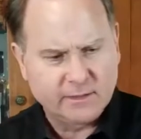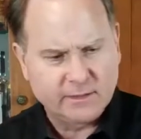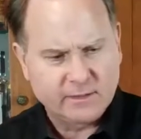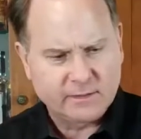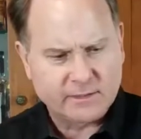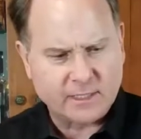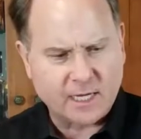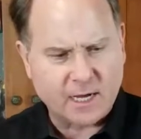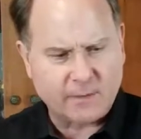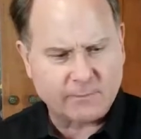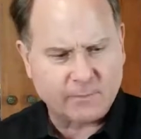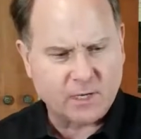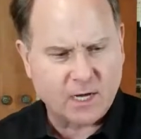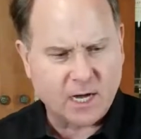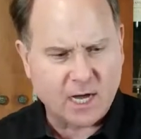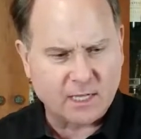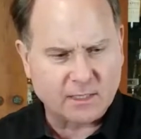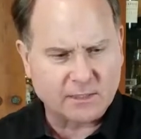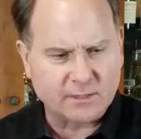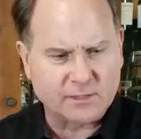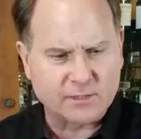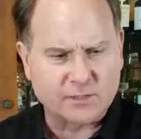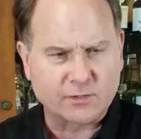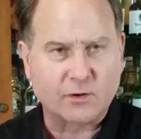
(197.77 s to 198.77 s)
Tom
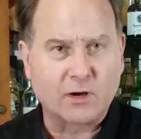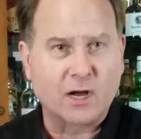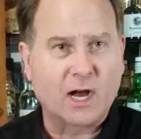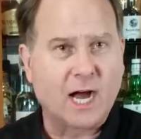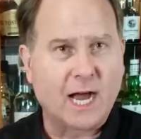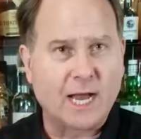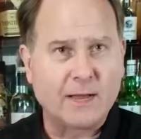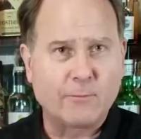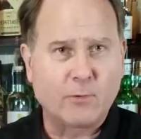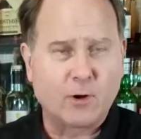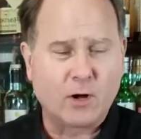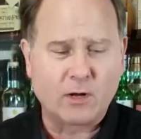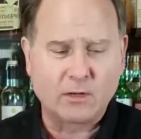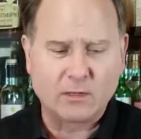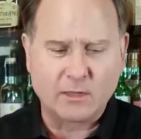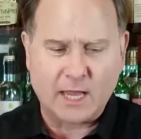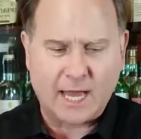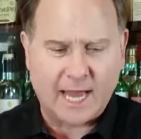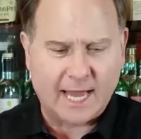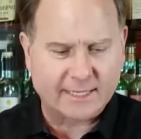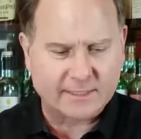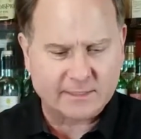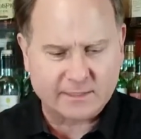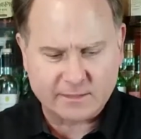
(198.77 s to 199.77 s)
Collins or a highball
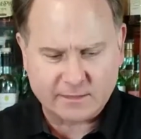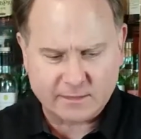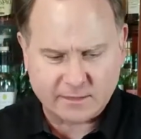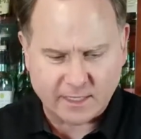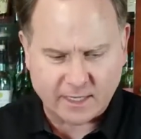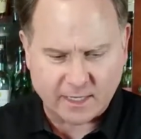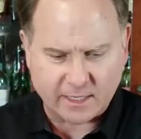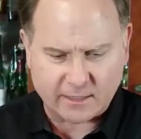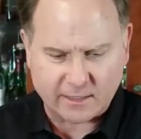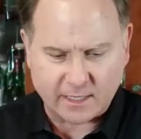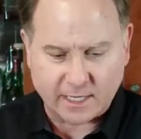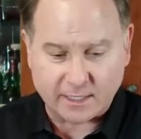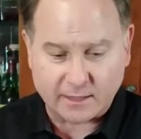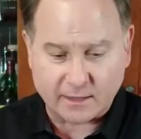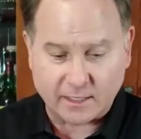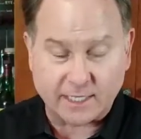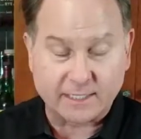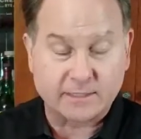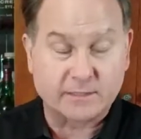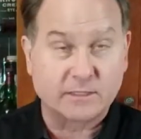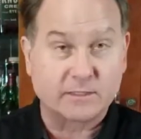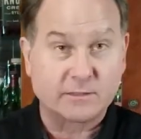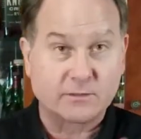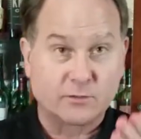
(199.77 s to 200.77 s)
glass, and I'd like
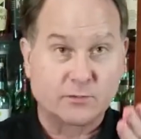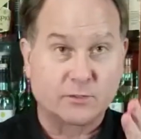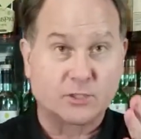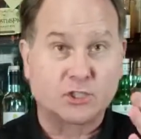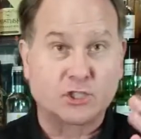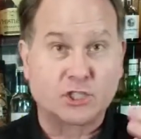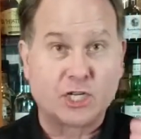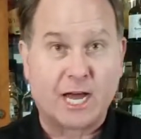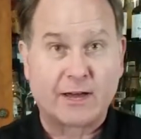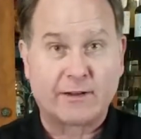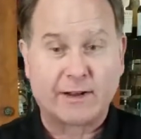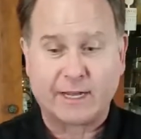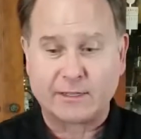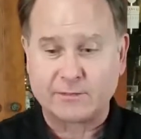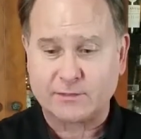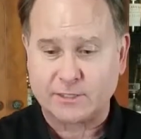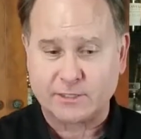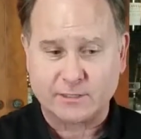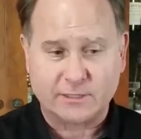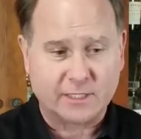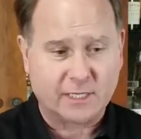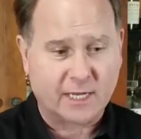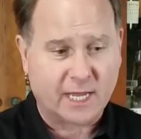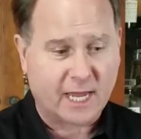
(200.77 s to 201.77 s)
to do a shout out to
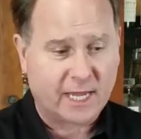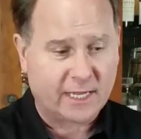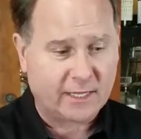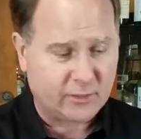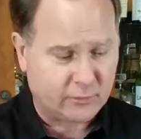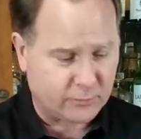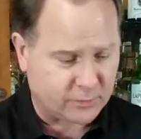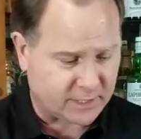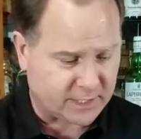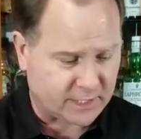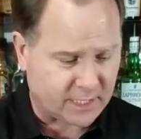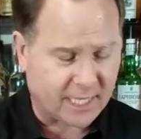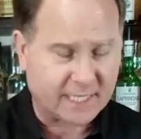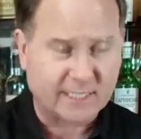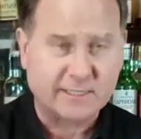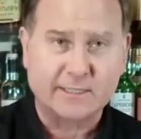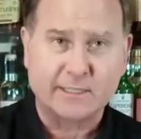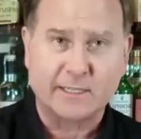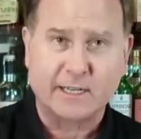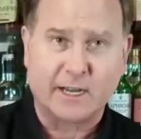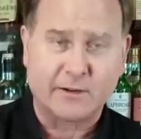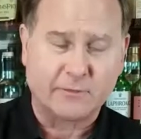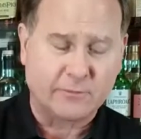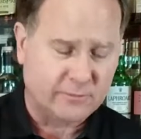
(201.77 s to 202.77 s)
Danae, who was nice
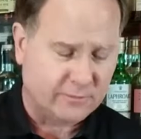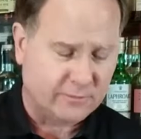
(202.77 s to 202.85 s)
enough